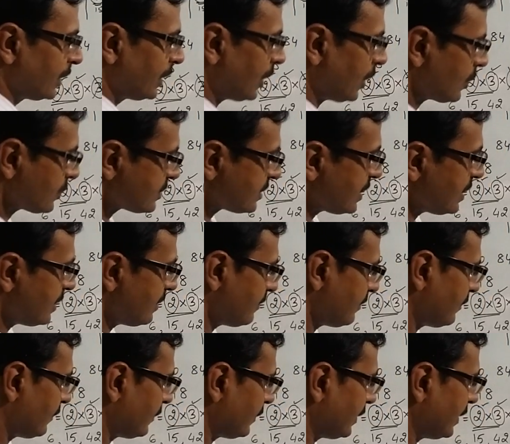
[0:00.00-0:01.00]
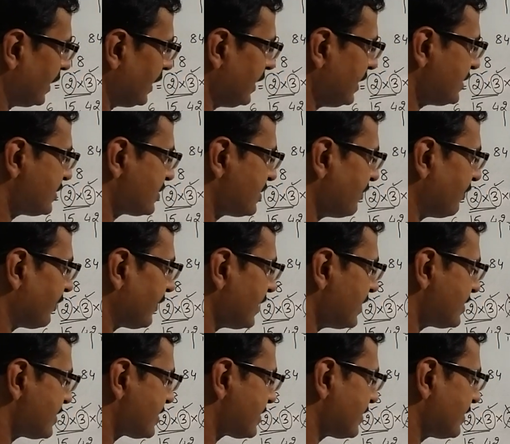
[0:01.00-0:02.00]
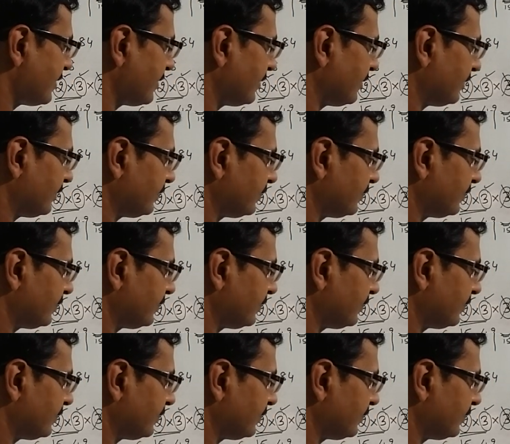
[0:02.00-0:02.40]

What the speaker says: Now see, the least difference